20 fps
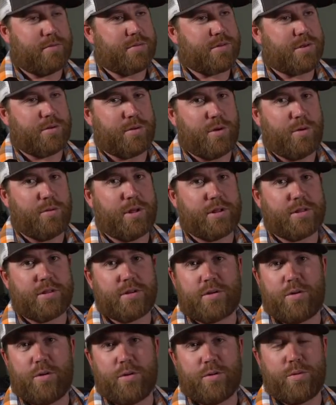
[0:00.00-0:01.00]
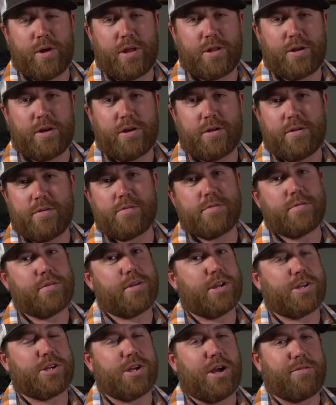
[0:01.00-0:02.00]
So don't let the cold weather
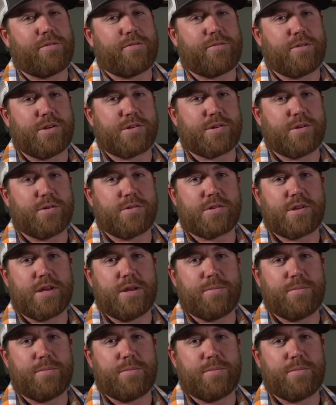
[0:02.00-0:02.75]
get you off the freestones.